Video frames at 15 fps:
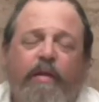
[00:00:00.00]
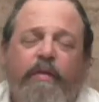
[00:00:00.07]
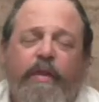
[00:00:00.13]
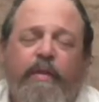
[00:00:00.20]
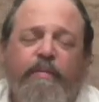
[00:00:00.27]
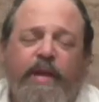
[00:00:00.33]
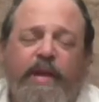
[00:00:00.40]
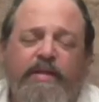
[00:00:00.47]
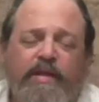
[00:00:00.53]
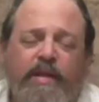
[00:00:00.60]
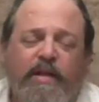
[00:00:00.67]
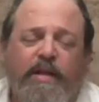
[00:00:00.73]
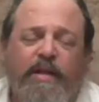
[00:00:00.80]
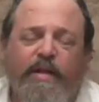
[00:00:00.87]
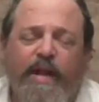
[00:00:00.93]
then
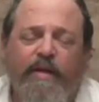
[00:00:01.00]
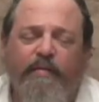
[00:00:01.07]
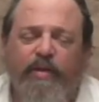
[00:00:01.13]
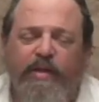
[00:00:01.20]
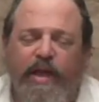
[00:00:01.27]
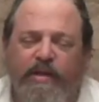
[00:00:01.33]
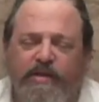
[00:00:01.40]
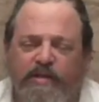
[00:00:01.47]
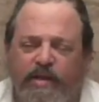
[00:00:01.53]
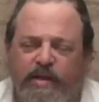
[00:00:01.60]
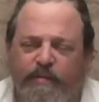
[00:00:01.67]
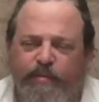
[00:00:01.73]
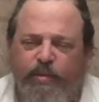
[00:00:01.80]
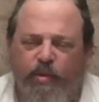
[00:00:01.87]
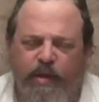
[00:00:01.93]
basically it never gets to
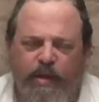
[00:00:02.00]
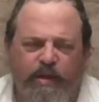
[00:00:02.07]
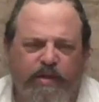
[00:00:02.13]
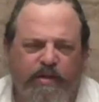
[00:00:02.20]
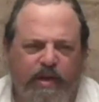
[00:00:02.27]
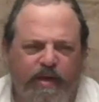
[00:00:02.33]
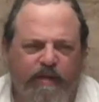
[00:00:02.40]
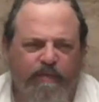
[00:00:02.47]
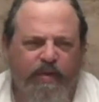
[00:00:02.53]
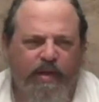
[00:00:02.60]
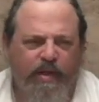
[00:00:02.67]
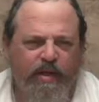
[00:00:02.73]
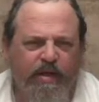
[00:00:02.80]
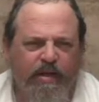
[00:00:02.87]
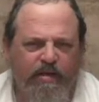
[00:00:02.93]
the point of
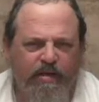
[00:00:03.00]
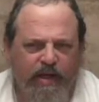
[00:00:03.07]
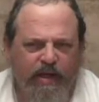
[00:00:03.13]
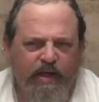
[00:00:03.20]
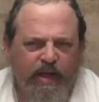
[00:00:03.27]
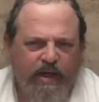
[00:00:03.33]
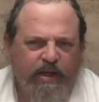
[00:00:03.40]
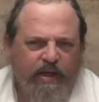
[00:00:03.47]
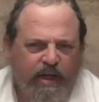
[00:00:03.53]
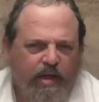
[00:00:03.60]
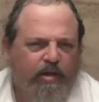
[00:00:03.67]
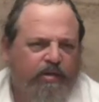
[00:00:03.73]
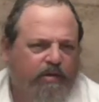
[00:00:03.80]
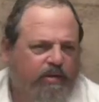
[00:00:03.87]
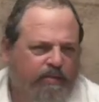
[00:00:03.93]
being like in a
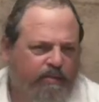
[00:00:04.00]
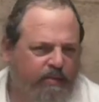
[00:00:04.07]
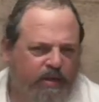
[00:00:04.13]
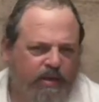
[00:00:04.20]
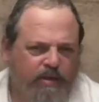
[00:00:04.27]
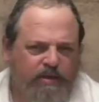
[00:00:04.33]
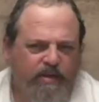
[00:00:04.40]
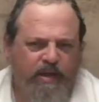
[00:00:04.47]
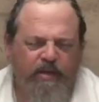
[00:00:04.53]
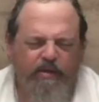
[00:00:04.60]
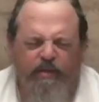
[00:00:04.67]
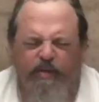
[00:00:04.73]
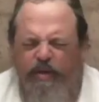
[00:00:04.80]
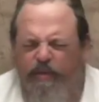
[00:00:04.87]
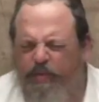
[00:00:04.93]
kiln. Because like
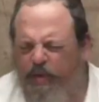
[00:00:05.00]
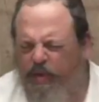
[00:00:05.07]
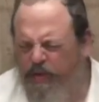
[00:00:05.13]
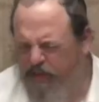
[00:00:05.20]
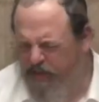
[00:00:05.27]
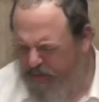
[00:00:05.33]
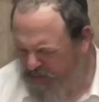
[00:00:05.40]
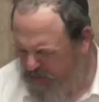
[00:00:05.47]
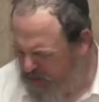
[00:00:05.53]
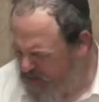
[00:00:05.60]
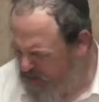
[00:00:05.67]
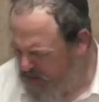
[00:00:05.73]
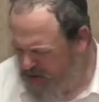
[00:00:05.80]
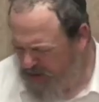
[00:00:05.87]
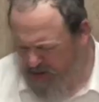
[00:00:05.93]
when you put
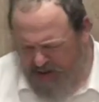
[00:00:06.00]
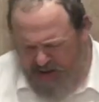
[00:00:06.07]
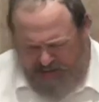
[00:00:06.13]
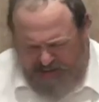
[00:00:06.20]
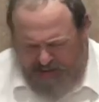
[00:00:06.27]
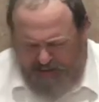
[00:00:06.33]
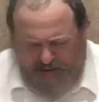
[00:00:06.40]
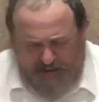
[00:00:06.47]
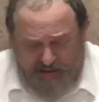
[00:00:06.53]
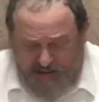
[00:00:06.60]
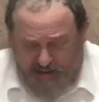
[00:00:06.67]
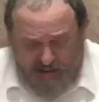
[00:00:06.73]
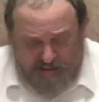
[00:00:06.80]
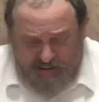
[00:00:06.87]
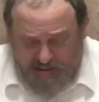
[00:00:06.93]
something in a
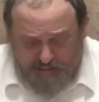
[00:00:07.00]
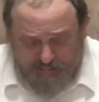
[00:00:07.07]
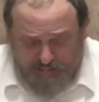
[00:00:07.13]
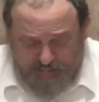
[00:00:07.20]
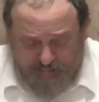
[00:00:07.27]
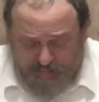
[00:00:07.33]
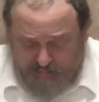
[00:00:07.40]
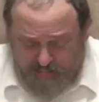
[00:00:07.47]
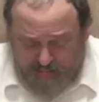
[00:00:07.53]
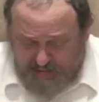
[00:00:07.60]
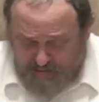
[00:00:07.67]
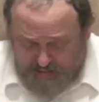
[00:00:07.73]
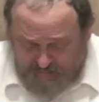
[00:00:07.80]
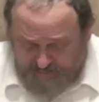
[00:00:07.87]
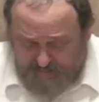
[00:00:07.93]
kiln, you don't put it
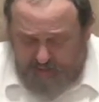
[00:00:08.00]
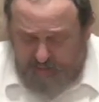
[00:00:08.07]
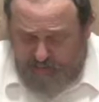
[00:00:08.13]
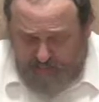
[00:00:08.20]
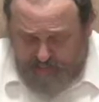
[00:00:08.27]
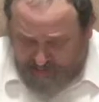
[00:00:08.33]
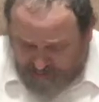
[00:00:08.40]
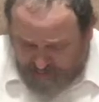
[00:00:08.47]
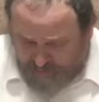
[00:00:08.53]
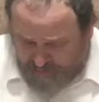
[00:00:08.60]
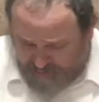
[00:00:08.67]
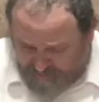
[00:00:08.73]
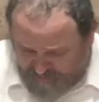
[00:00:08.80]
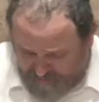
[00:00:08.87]
filled with liquid.